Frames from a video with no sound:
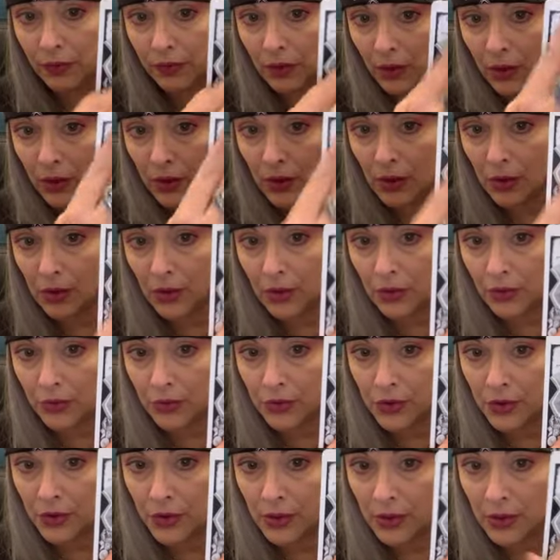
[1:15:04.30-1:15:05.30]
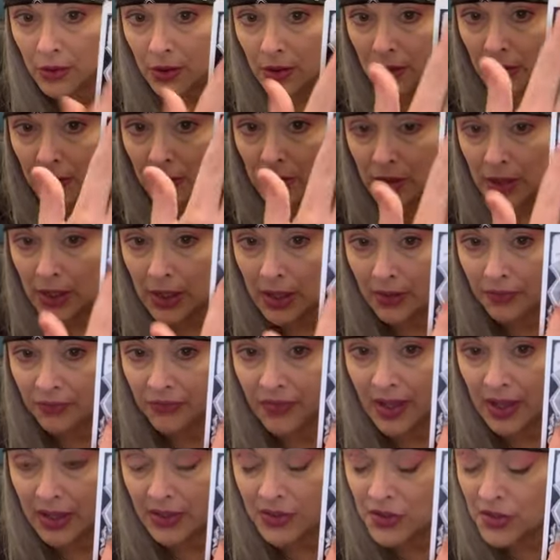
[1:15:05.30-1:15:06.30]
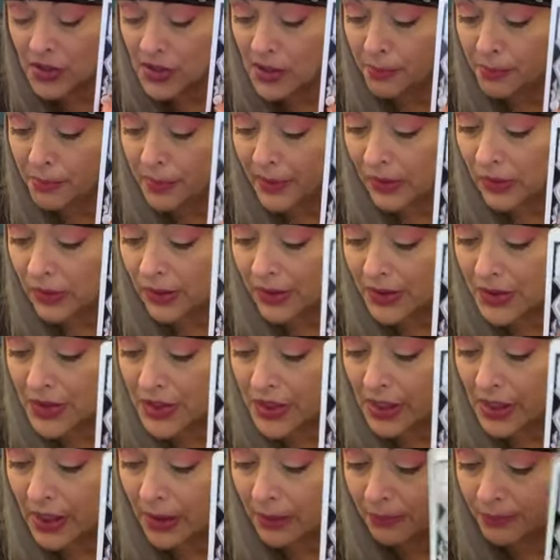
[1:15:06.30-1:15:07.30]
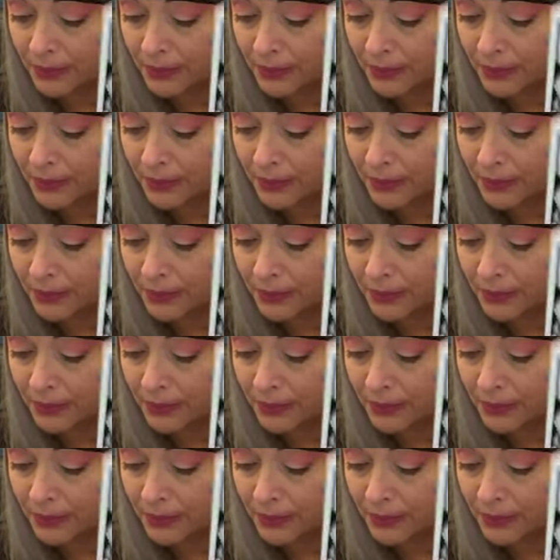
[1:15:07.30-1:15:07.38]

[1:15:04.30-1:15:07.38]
learned to get that stability.